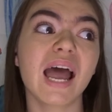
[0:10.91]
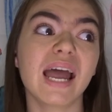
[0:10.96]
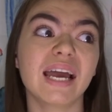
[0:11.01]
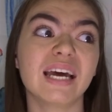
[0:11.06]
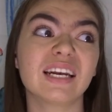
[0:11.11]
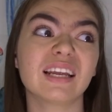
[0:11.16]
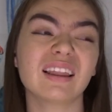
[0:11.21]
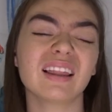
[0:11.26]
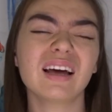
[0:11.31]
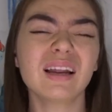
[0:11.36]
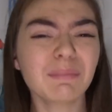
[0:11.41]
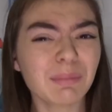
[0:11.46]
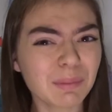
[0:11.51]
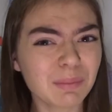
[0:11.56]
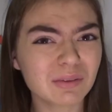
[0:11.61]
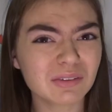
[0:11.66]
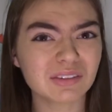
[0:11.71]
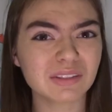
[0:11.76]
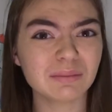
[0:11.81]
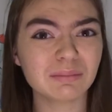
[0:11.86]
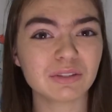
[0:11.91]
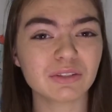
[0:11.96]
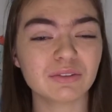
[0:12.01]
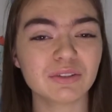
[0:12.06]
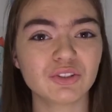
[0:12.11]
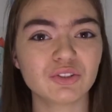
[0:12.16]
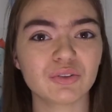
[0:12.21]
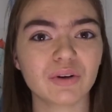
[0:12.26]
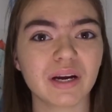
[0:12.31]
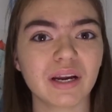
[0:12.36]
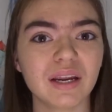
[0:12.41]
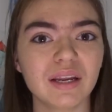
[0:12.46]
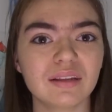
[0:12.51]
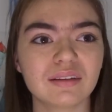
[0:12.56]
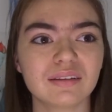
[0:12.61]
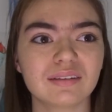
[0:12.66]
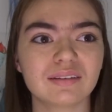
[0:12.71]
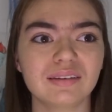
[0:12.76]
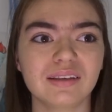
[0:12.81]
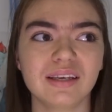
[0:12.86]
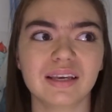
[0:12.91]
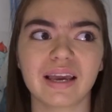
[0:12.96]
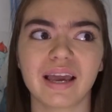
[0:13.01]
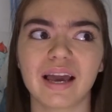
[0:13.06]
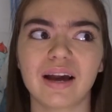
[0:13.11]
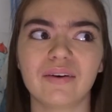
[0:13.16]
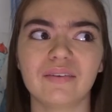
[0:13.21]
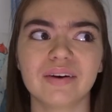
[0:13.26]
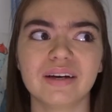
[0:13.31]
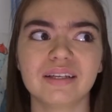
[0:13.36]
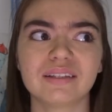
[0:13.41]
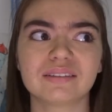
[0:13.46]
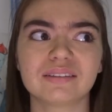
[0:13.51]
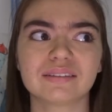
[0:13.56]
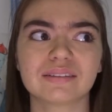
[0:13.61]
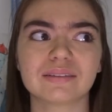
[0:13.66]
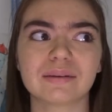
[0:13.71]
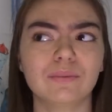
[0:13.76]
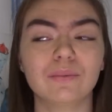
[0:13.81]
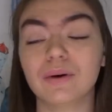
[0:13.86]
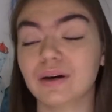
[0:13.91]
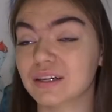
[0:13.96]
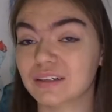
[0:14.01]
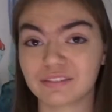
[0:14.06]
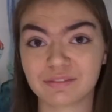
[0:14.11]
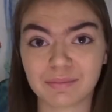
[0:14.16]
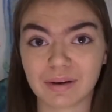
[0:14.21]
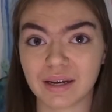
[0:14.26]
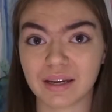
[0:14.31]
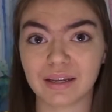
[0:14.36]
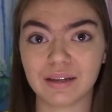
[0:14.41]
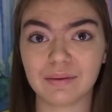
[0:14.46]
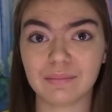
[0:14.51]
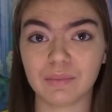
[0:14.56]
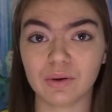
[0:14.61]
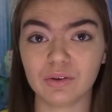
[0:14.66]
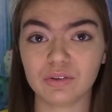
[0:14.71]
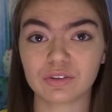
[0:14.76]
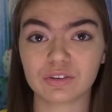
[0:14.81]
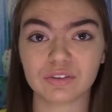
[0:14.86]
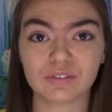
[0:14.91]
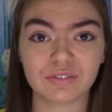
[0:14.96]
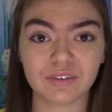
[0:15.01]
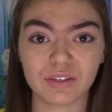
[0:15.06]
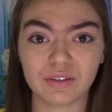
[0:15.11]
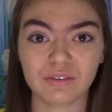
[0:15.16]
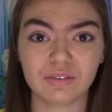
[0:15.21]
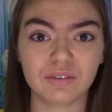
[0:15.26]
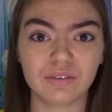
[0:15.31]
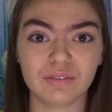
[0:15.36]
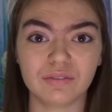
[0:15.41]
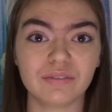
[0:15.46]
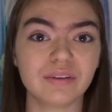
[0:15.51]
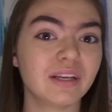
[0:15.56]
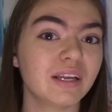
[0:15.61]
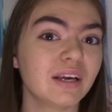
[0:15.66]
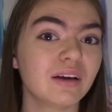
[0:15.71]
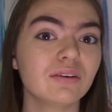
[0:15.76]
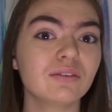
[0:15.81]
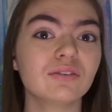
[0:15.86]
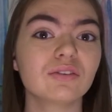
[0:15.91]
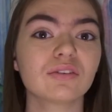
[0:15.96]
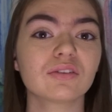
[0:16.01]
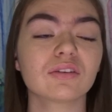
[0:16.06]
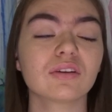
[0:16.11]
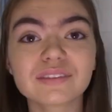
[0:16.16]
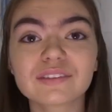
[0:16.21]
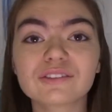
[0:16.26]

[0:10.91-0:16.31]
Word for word: and a lot of people seem to enjoy it, seeing how it's one of my most viewed videos.